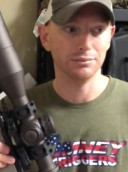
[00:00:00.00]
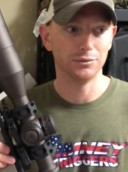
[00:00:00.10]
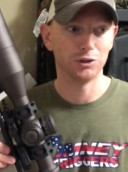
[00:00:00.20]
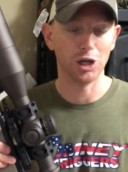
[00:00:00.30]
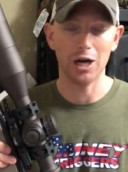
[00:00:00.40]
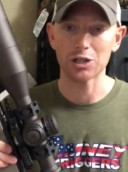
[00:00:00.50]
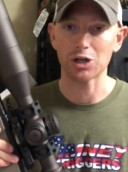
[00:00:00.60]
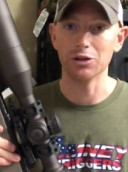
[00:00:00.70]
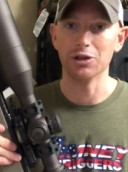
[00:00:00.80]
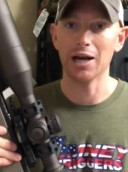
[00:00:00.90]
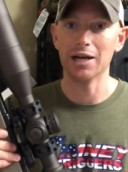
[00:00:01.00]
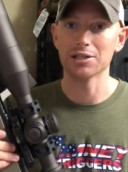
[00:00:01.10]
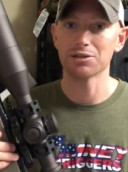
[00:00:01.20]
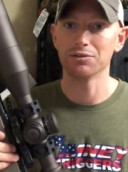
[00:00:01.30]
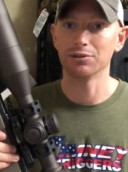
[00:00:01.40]
Josh, all you
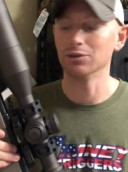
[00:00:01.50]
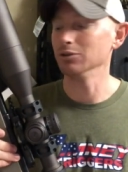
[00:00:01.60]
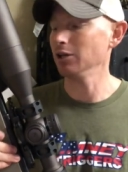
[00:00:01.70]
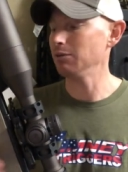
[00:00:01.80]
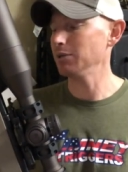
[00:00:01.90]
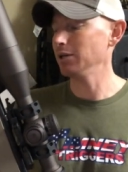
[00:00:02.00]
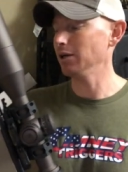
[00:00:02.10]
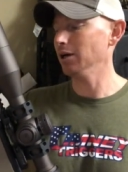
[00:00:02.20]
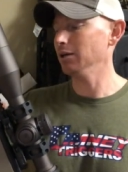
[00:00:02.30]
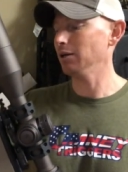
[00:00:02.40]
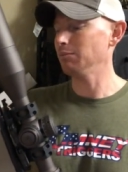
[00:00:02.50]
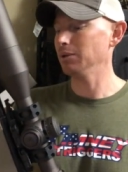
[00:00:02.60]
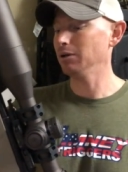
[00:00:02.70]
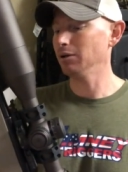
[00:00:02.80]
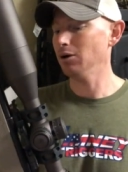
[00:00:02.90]
guys for letting
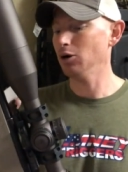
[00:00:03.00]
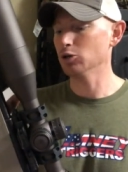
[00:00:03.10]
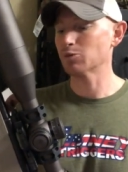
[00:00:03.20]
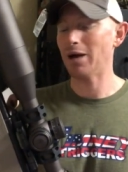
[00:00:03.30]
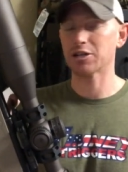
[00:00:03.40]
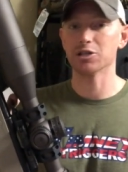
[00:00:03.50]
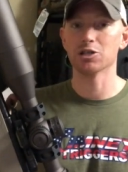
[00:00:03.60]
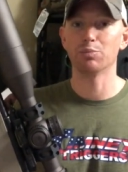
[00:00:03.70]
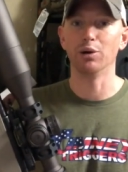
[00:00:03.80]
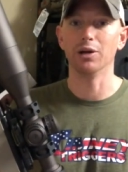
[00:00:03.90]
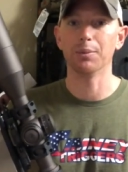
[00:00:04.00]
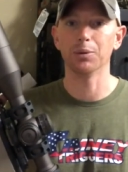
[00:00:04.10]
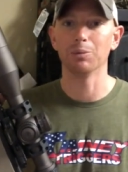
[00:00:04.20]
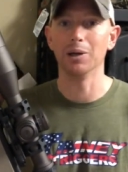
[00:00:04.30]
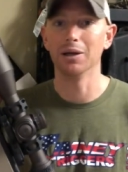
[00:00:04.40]
me host matches, putting up
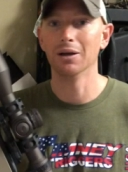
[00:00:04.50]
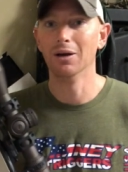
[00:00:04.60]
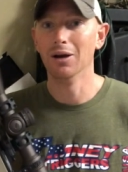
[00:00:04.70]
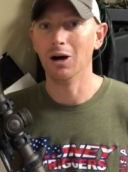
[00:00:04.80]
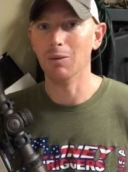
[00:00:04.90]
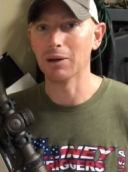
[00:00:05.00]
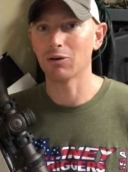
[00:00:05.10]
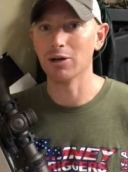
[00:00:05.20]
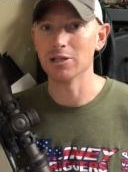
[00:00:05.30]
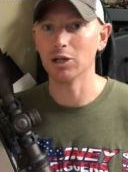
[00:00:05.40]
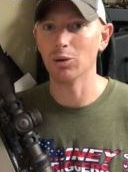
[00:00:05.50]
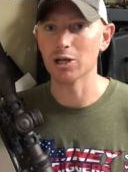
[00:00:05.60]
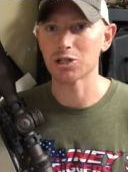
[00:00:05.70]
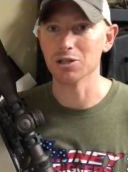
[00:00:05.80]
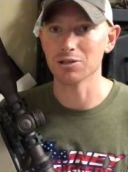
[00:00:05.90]
with me, all my crazy
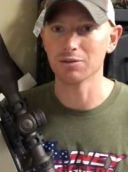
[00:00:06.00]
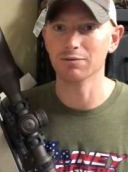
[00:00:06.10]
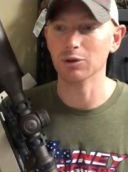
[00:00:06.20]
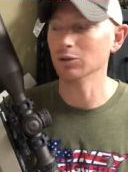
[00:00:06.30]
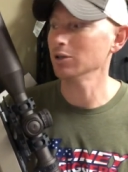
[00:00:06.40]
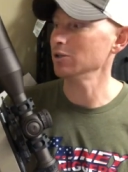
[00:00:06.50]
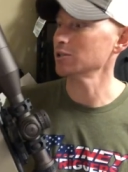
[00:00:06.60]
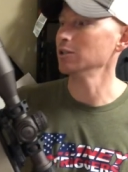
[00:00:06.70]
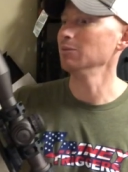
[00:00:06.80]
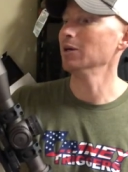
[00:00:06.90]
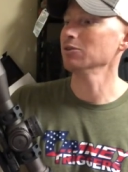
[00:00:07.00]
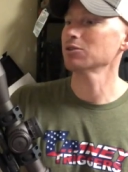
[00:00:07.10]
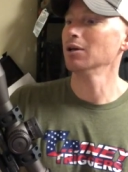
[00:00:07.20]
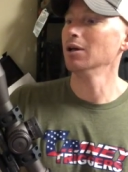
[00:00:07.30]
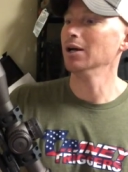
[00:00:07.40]
questions and phone calls and emails.
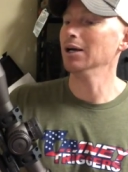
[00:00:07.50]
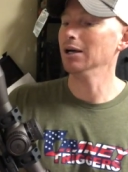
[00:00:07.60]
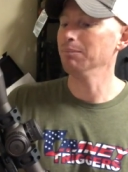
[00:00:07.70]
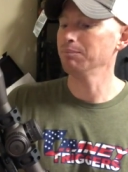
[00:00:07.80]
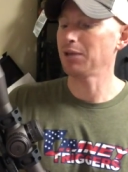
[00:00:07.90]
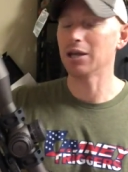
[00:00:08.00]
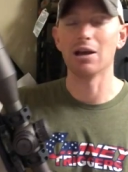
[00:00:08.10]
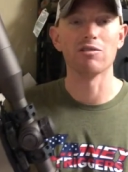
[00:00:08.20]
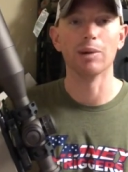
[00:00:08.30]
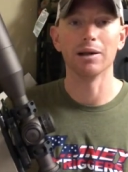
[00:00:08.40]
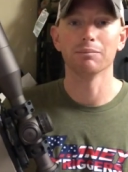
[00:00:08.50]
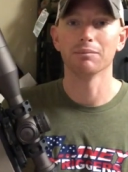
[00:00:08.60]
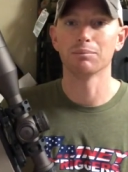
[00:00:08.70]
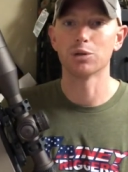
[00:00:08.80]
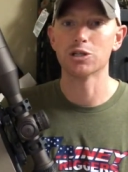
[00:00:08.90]
Thank you, everybody.
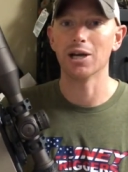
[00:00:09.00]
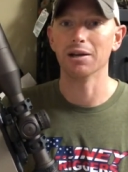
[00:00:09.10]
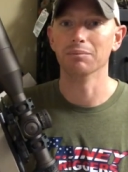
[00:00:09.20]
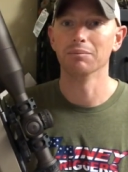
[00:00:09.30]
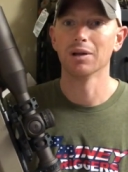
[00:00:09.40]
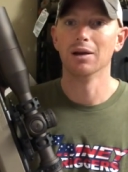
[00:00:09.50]
Appreciate it.